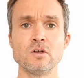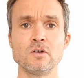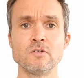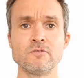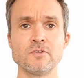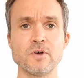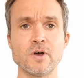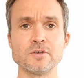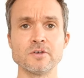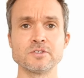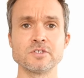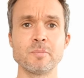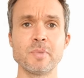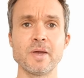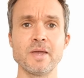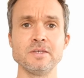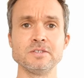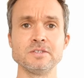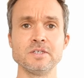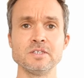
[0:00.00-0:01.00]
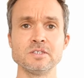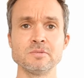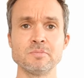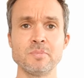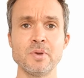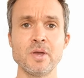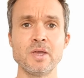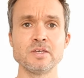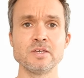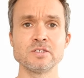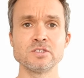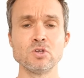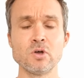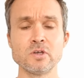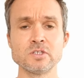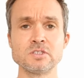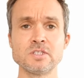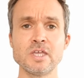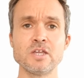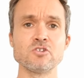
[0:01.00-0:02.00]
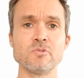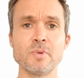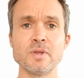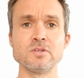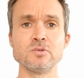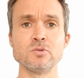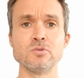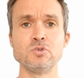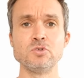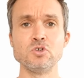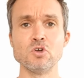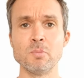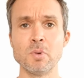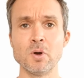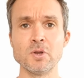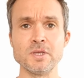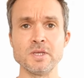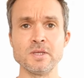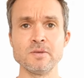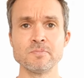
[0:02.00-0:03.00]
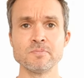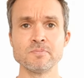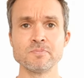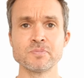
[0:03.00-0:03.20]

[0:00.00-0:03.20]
faster paces, but it's not as detrimental to your body,